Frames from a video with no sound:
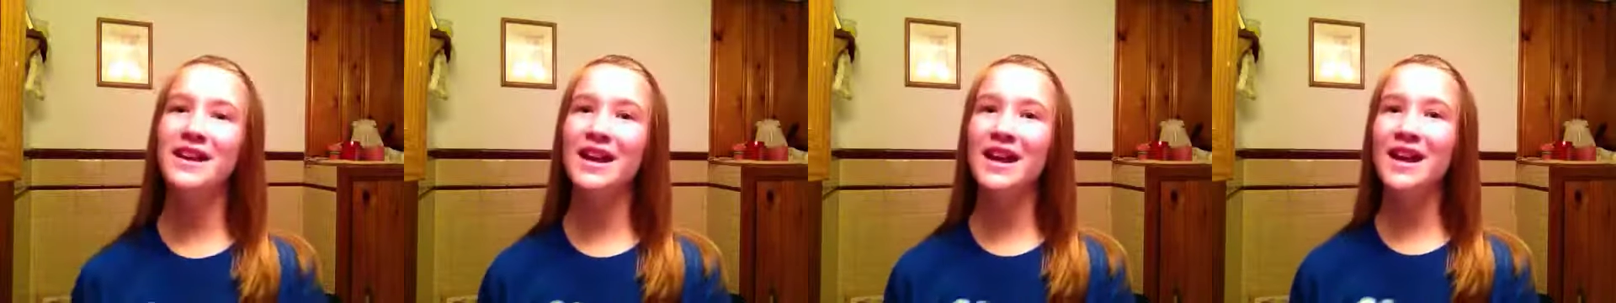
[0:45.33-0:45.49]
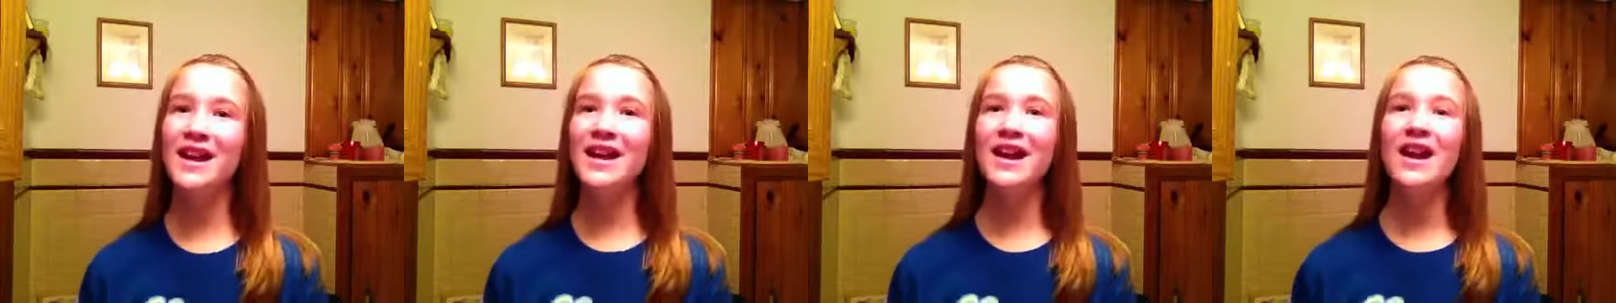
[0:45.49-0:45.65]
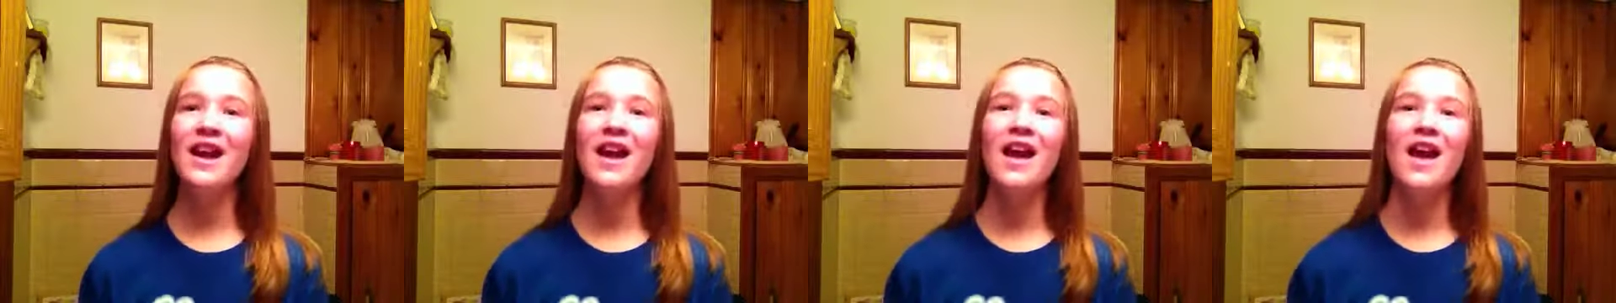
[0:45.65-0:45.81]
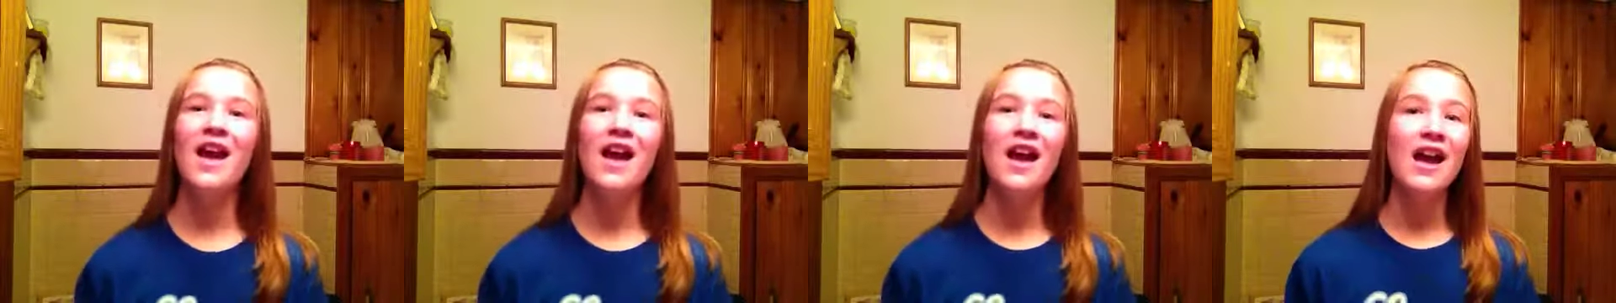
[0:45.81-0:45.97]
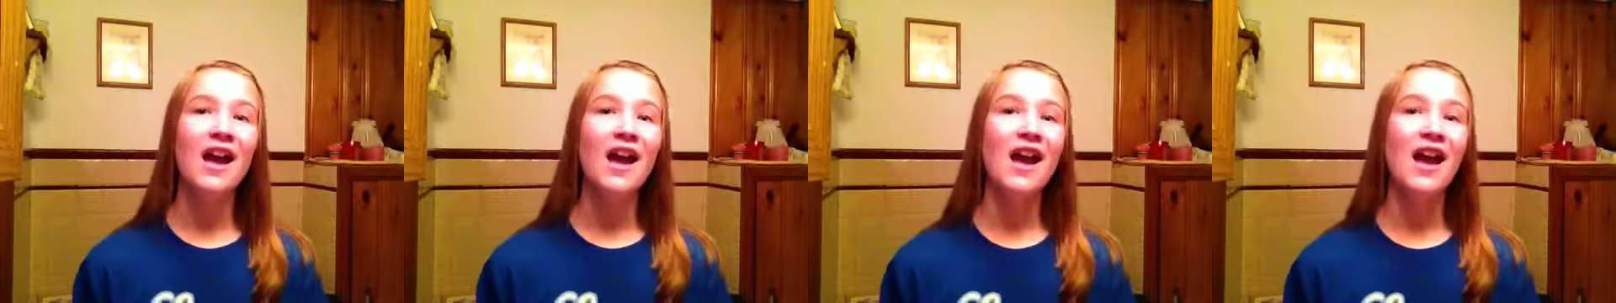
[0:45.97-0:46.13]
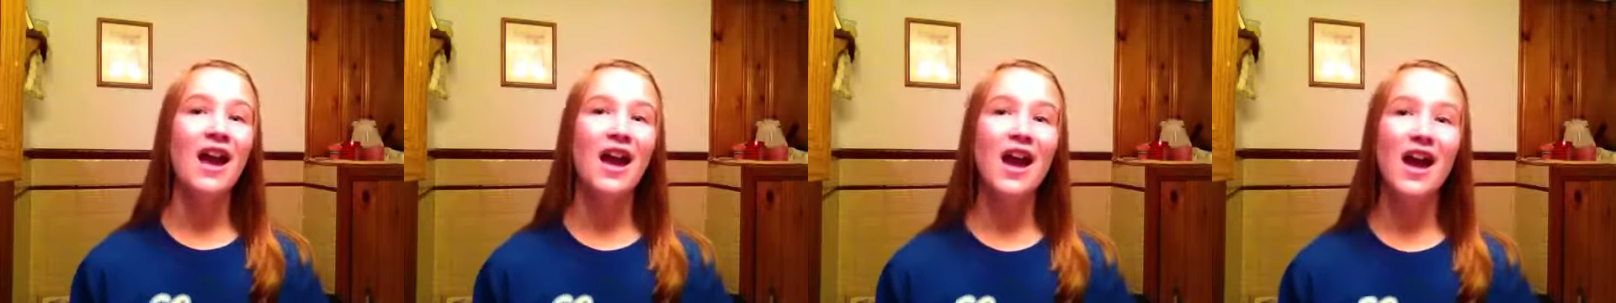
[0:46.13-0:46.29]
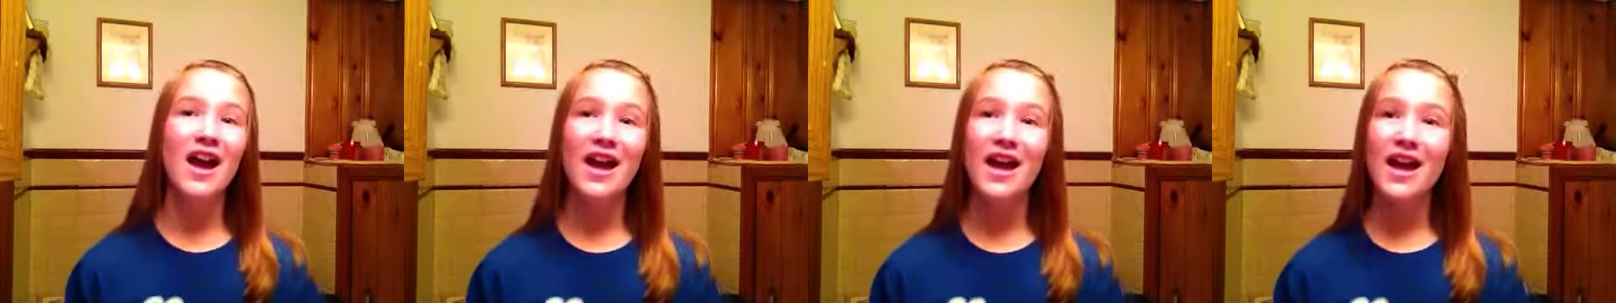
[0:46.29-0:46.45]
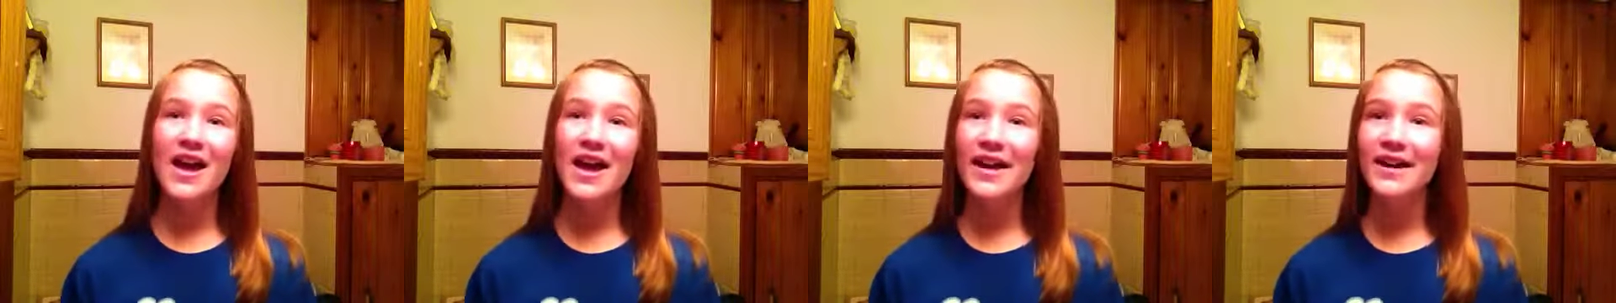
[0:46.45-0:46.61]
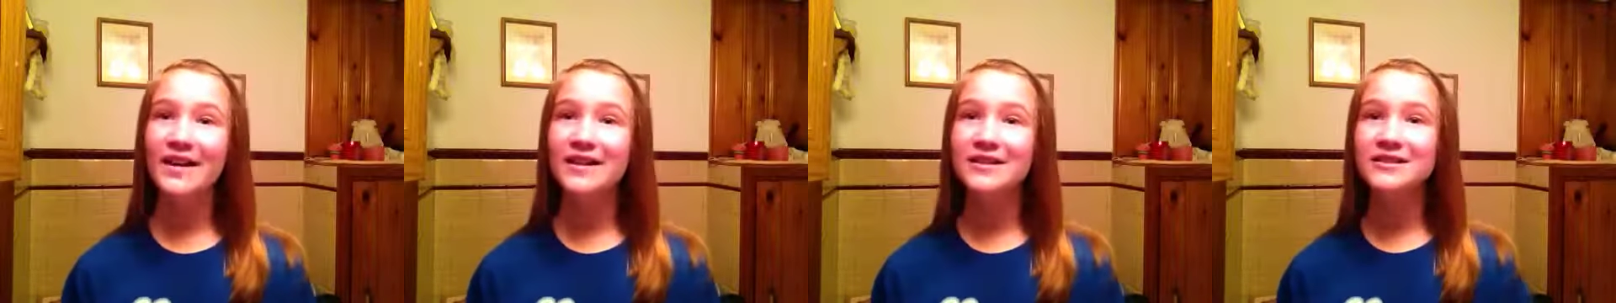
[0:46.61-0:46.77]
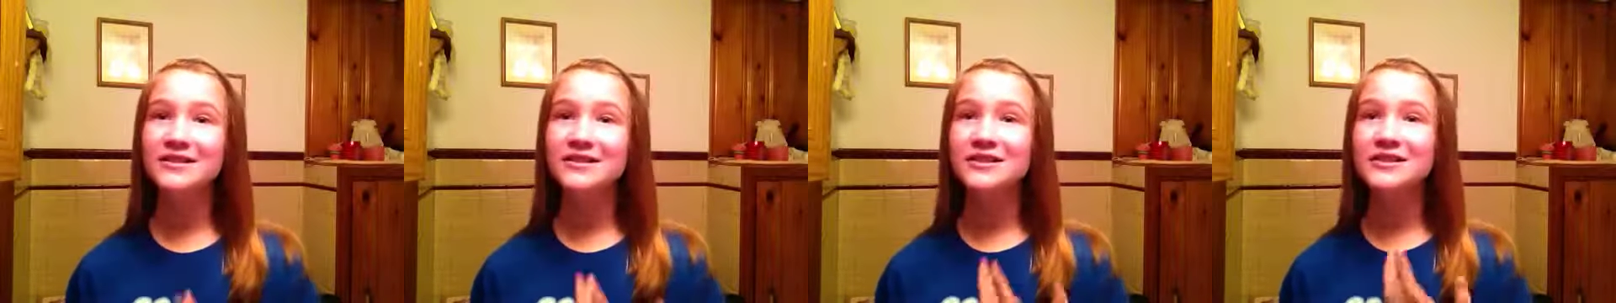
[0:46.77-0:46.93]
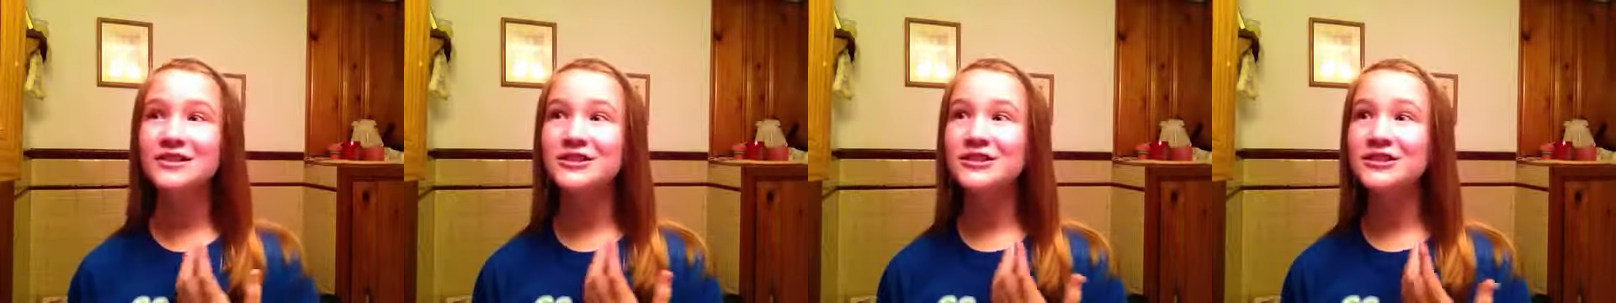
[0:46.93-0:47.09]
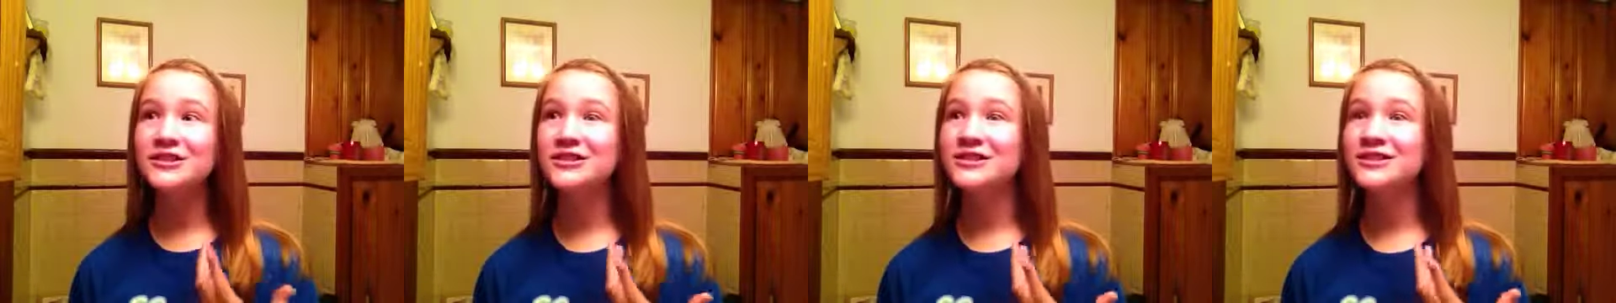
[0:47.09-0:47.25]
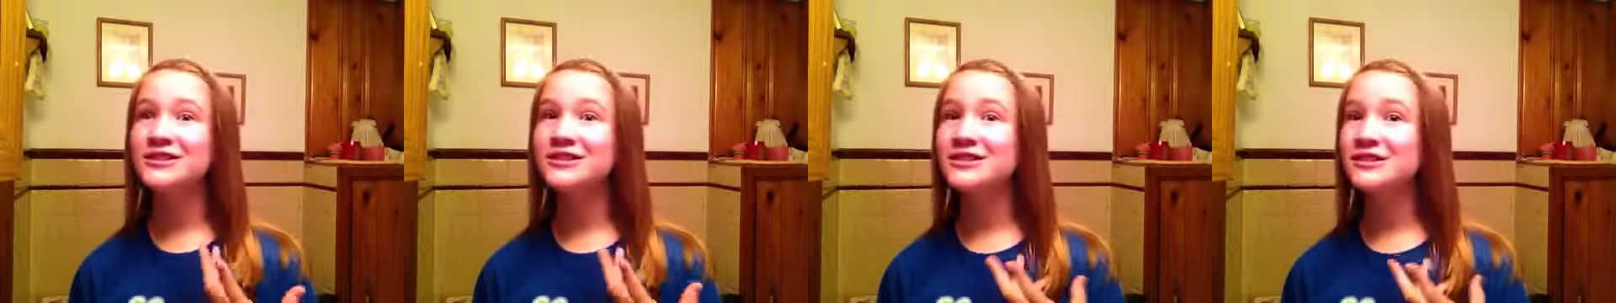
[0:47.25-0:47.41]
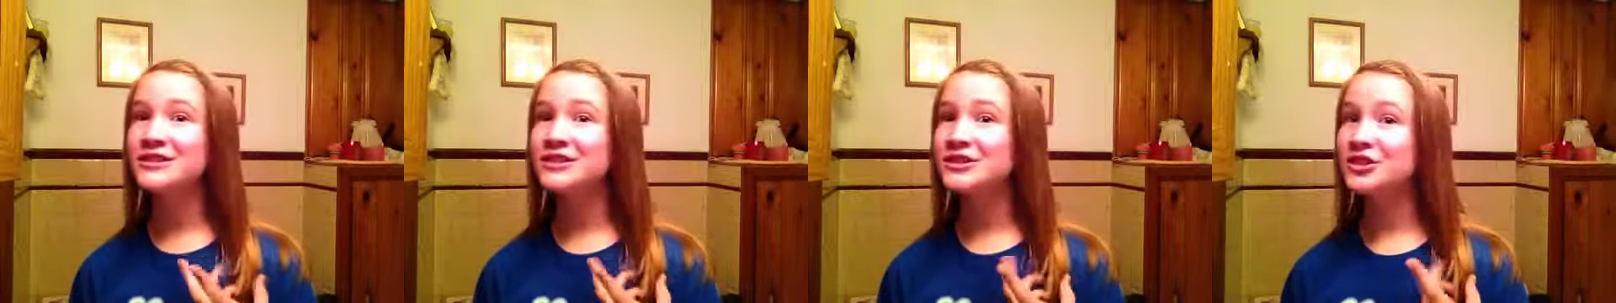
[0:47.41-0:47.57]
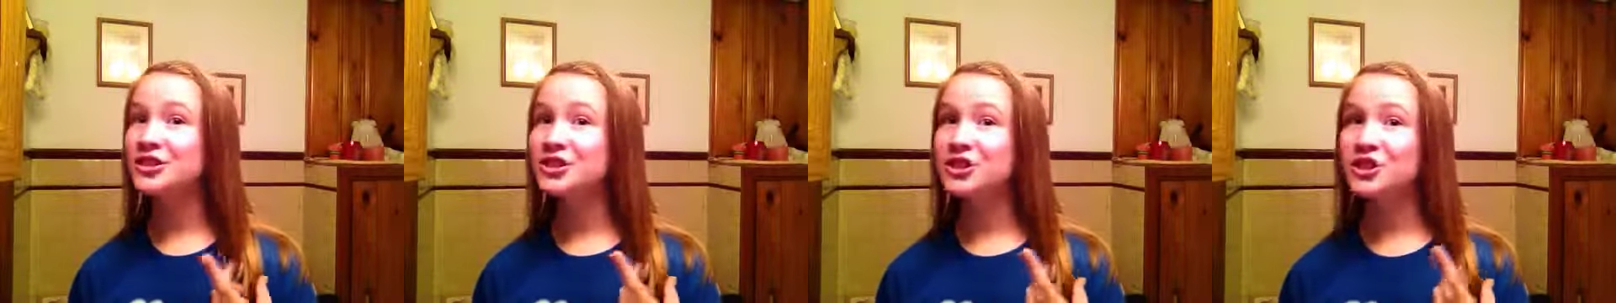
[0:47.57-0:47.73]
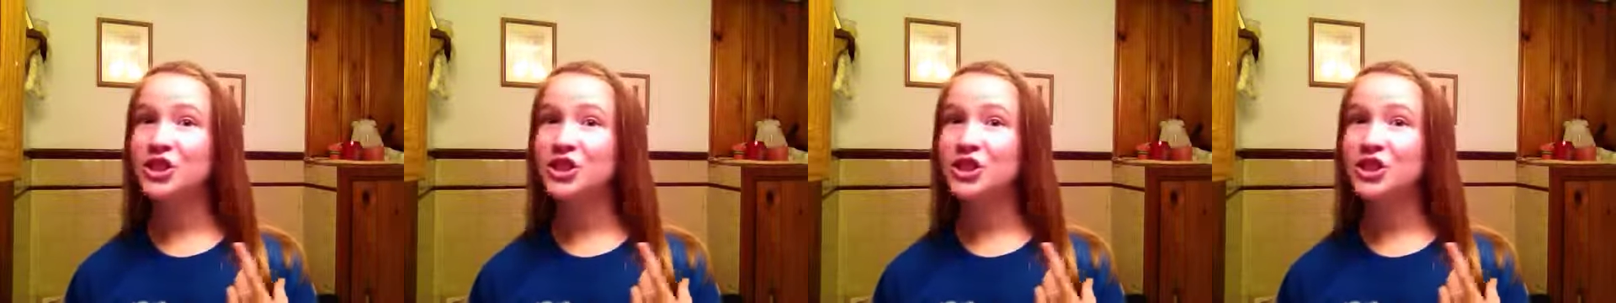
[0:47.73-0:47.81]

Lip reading: day and